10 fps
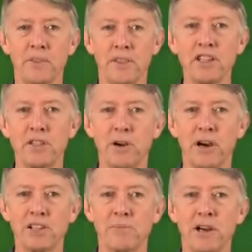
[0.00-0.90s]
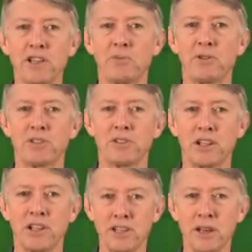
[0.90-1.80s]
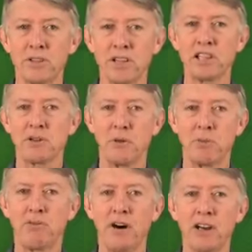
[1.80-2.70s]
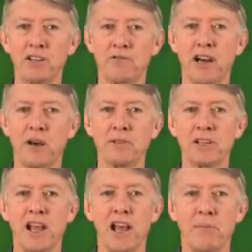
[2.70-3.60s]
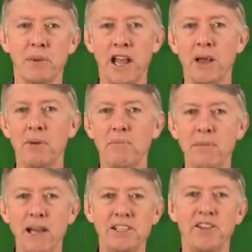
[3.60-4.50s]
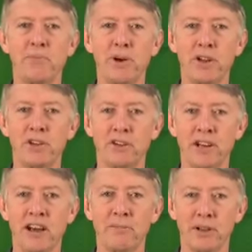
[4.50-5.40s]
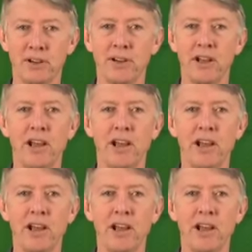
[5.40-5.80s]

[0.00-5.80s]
these price supports and the subsidies that were provided to farmers became a massive burden on government.